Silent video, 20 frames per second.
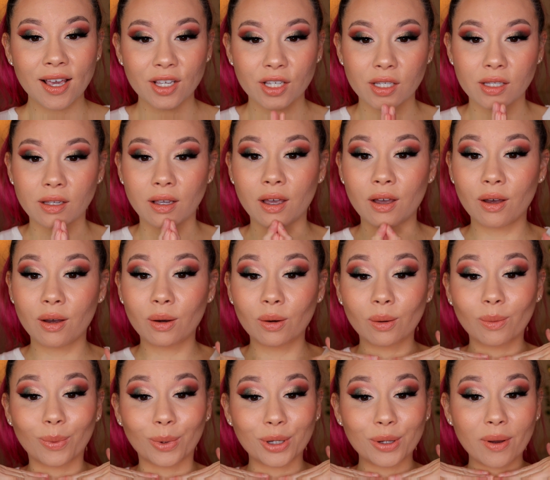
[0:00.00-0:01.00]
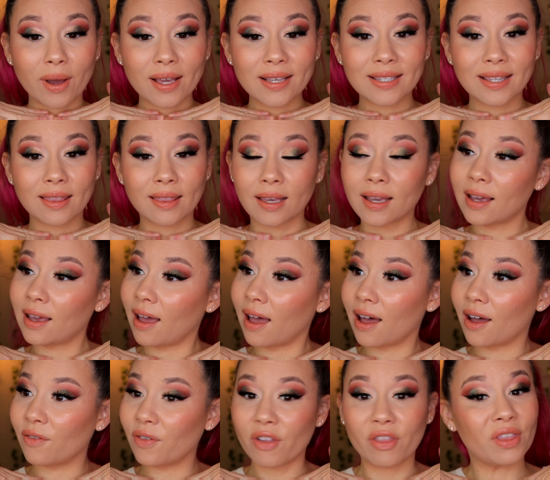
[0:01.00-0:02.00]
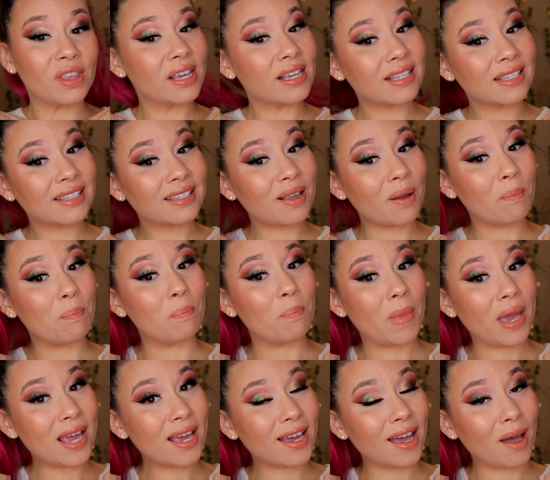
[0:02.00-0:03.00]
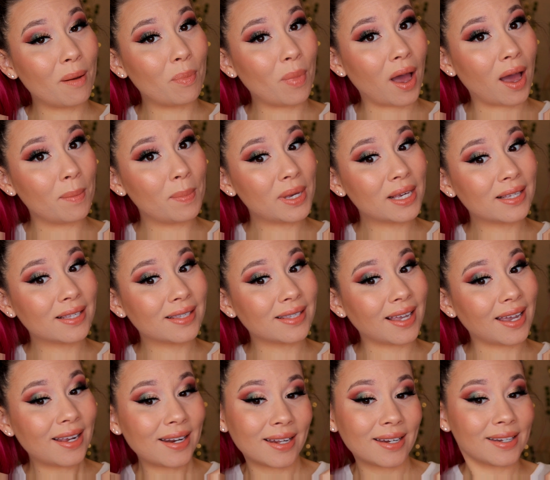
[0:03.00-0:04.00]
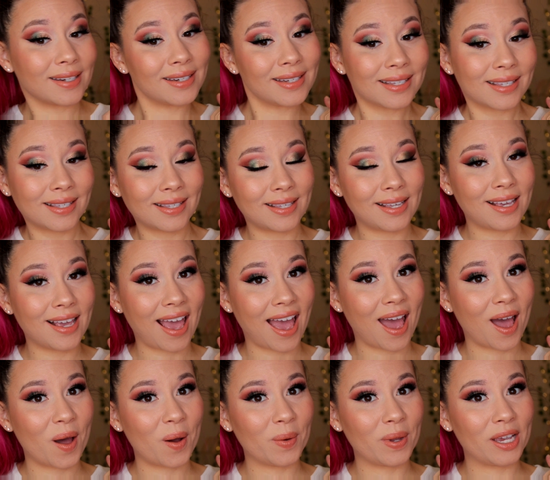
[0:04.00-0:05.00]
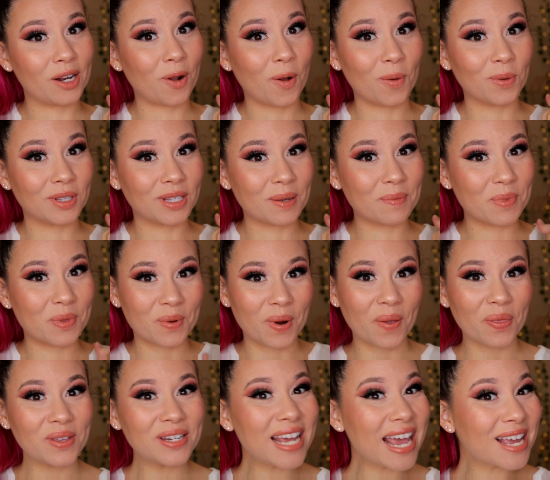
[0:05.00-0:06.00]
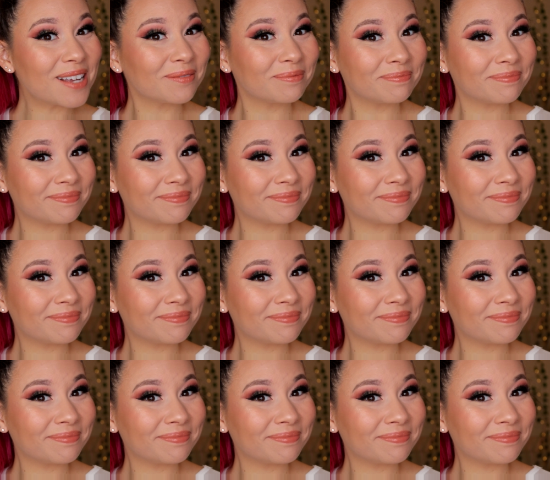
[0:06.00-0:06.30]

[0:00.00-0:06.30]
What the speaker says: So what do you guys think of this makeup? I'm excited to see how it holds up throughout the day.